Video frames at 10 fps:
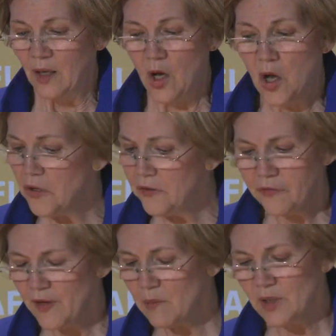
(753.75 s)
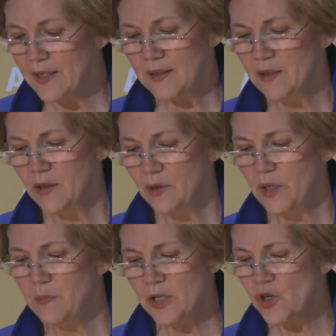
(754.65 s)
All the families who
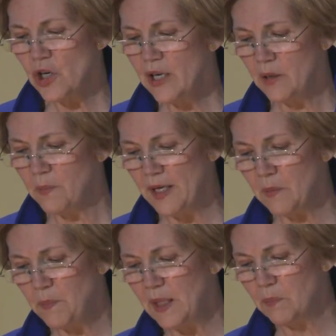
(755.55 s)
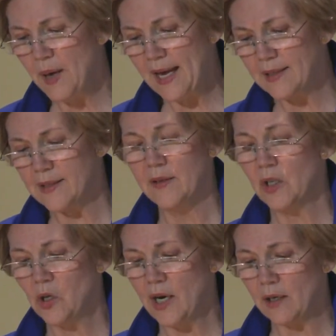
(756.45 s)
had been cheated by the big banks and the
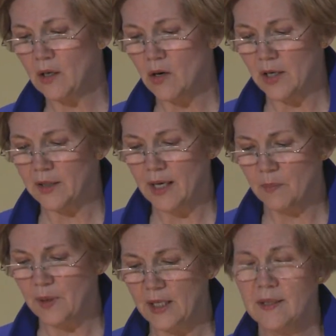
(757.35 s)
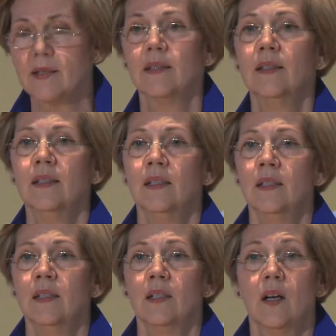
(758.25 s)
credit card companies,
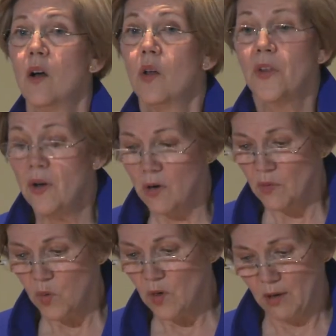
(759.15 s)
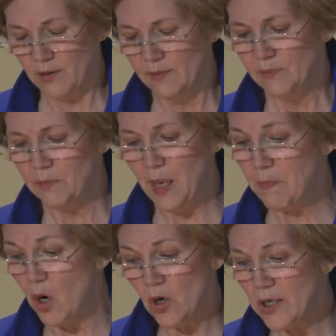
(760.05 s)
all the hard work by
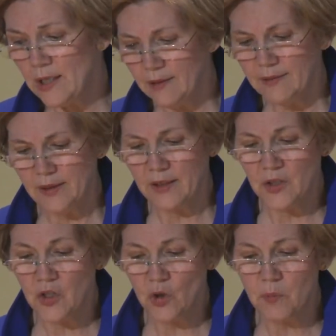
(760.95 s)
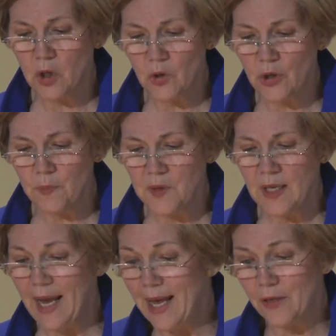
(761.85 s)
Barney, the consumer groups,
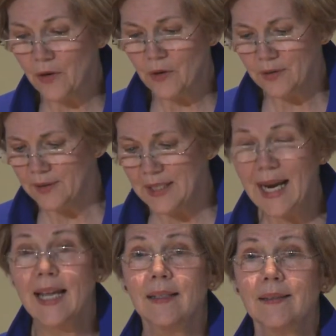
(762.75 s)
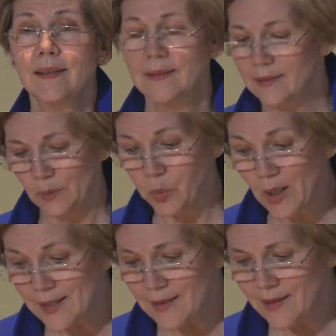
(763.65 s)
Heather, Dan, the
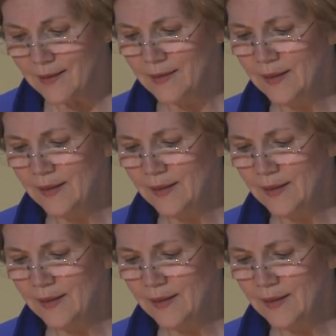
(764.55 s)
president,